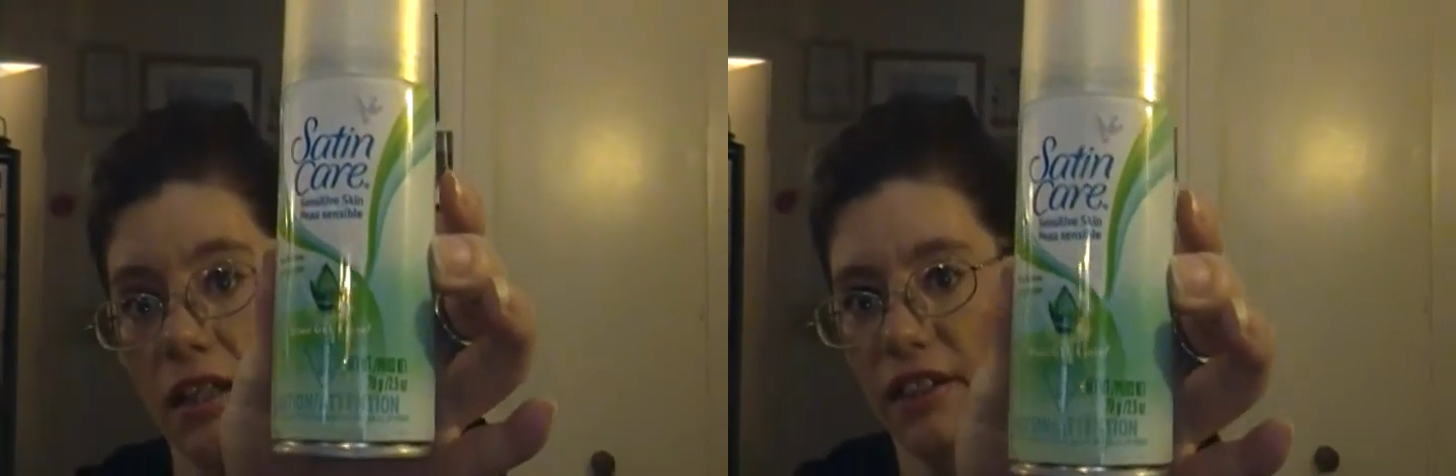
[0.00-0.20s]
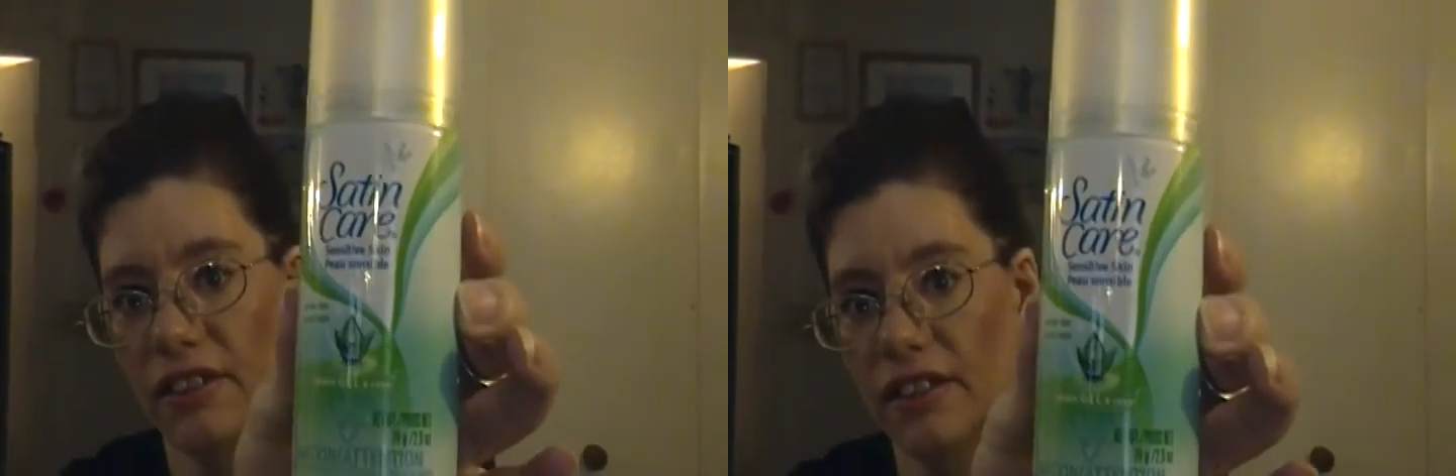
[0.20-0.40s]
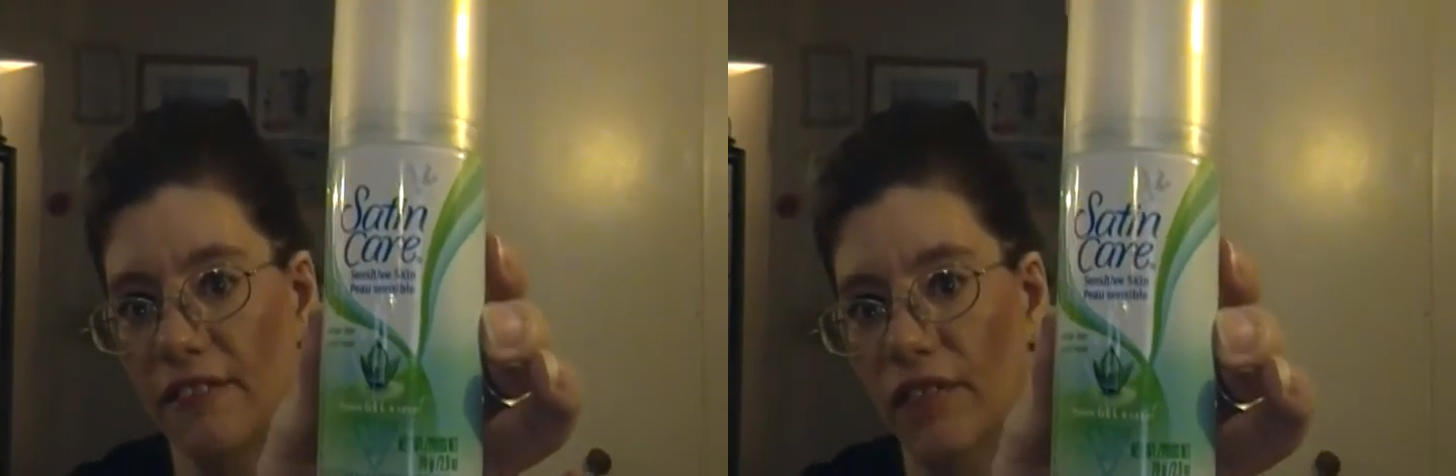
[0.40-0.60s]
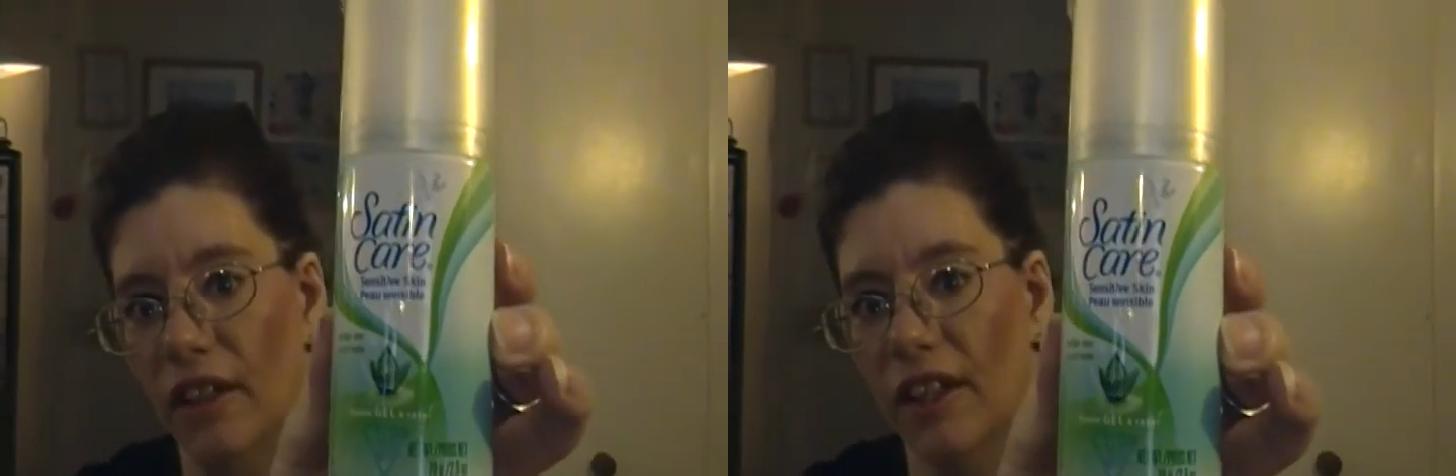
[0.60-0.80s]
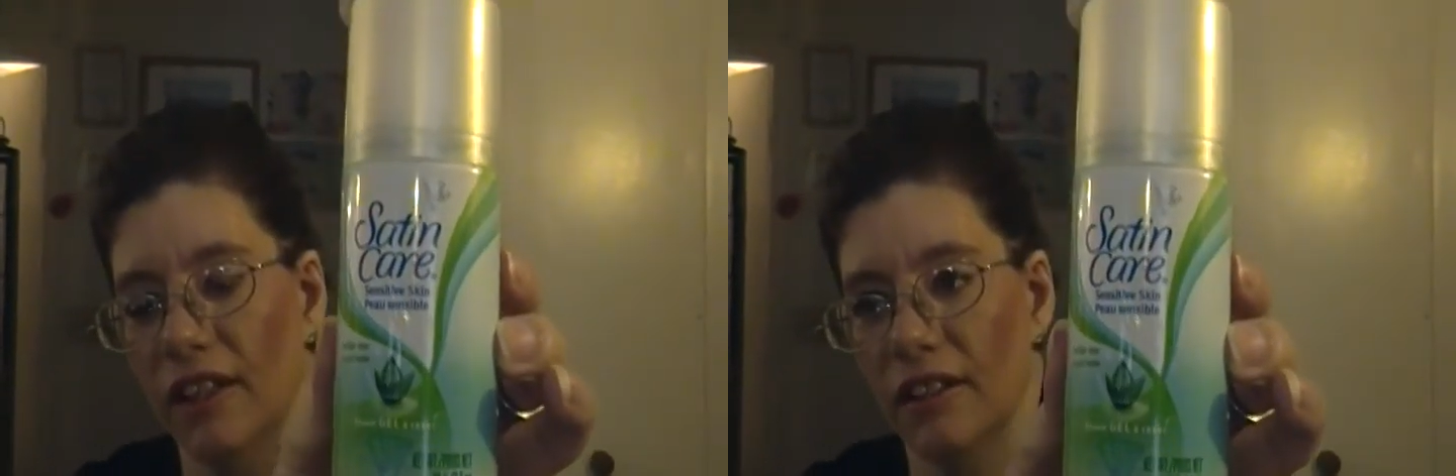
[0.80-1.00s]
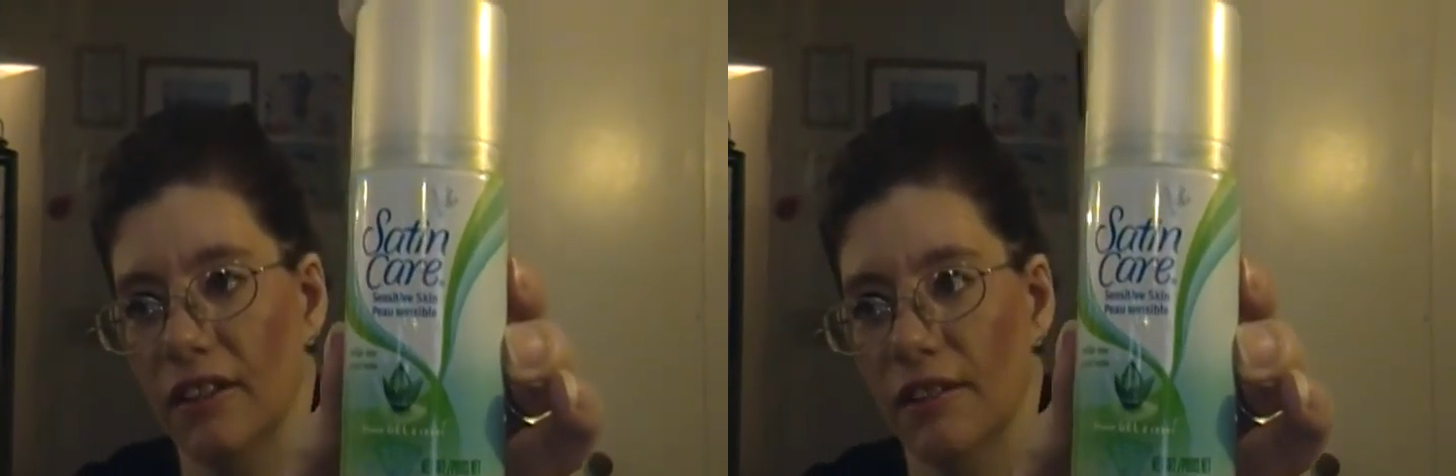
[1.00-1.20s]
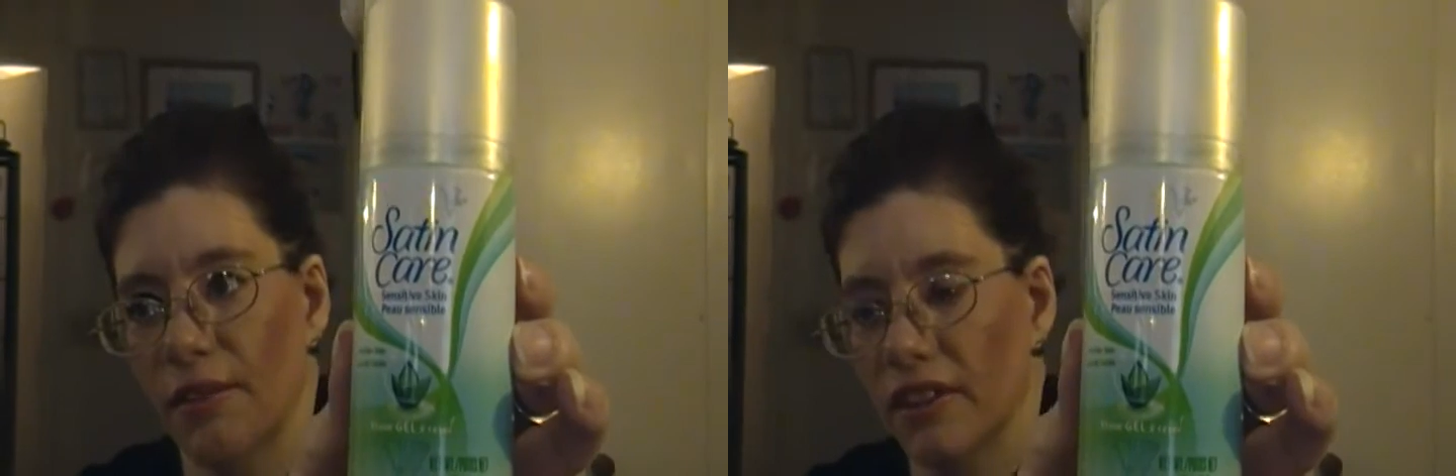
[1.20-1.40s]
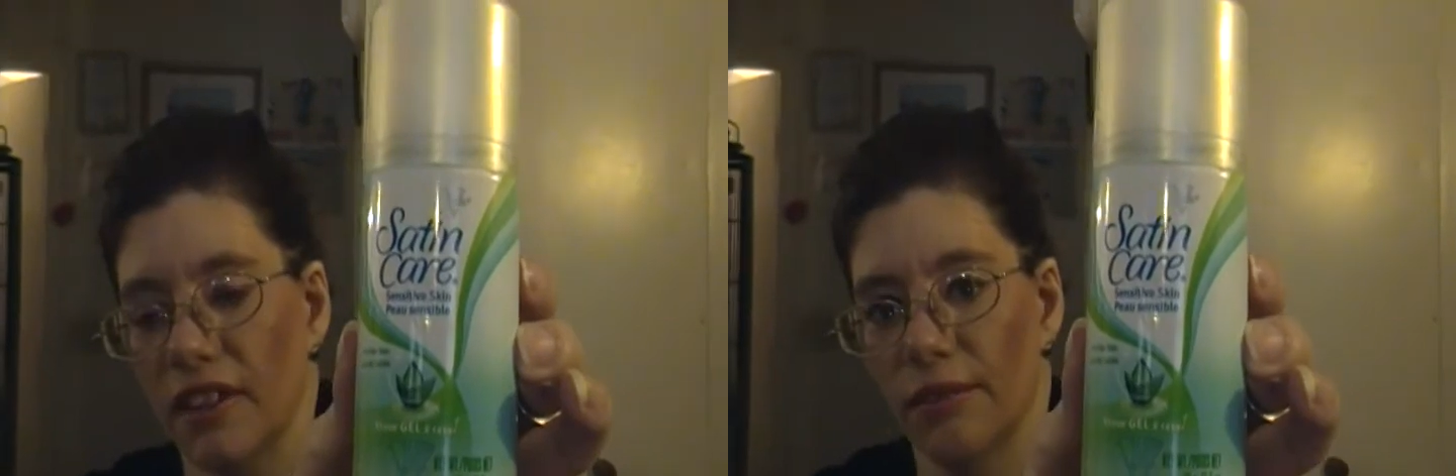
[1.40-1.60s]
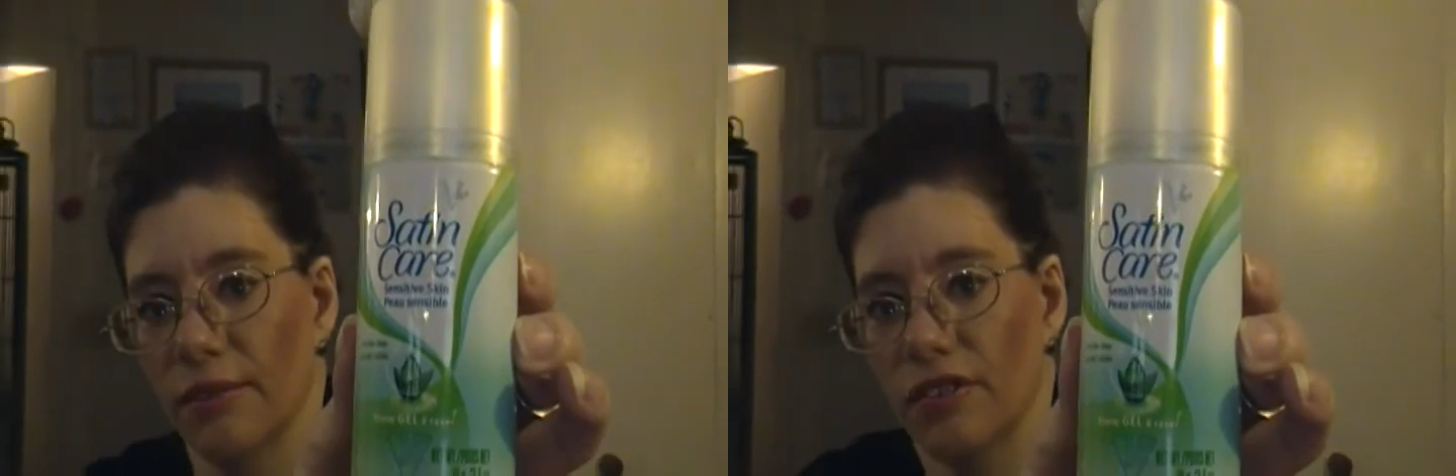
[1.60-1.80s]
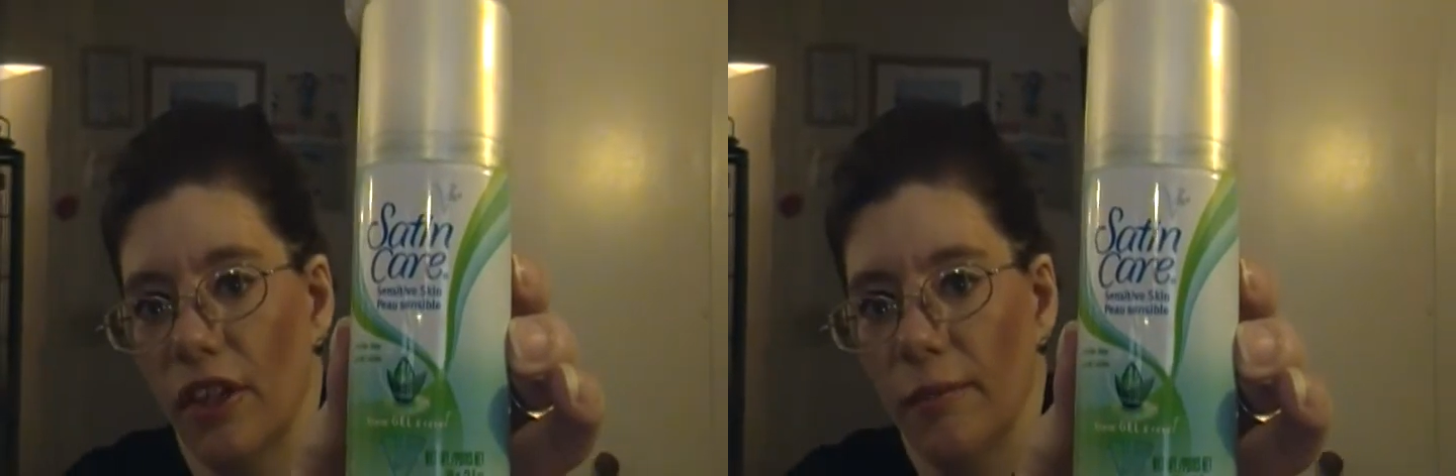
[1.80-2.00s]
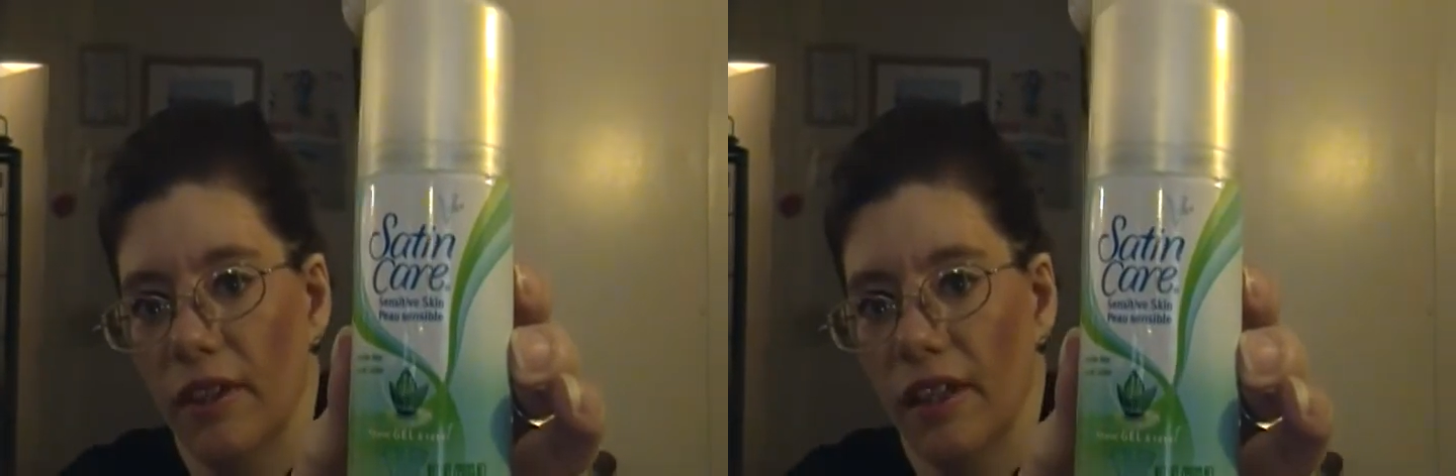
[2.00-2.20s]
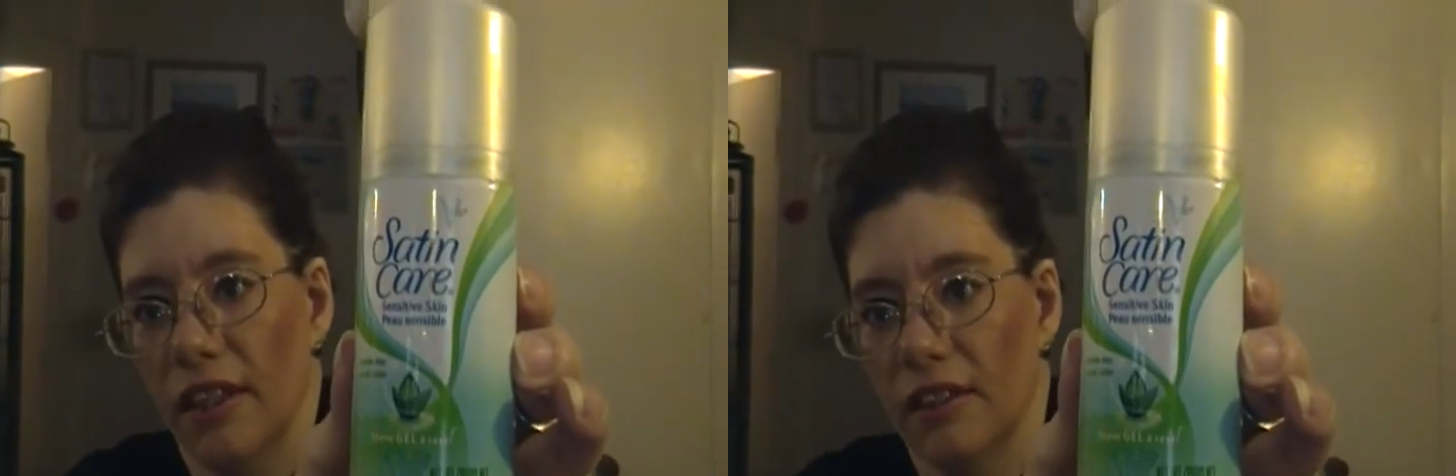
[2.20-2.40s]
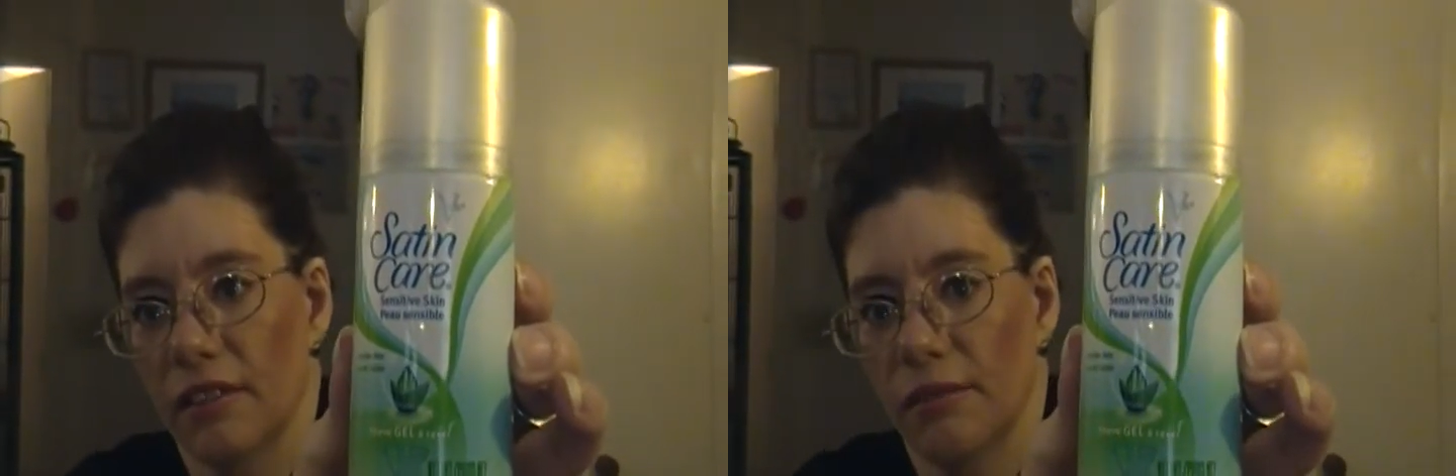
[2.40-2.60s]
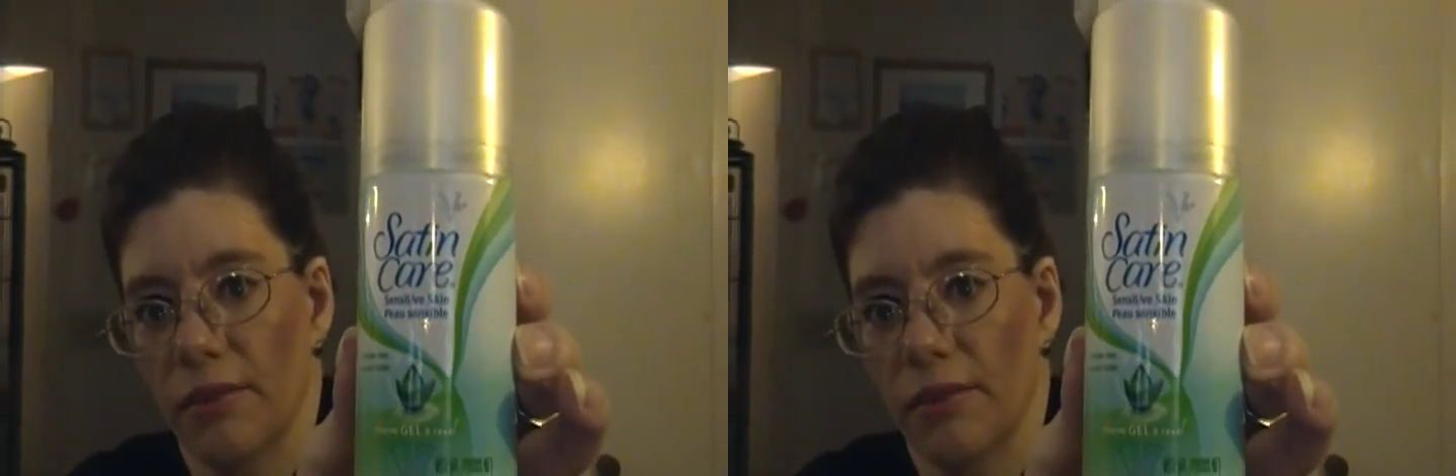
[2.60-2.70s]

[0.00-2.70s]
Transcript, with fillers: It just, I feel like once I shave my legs,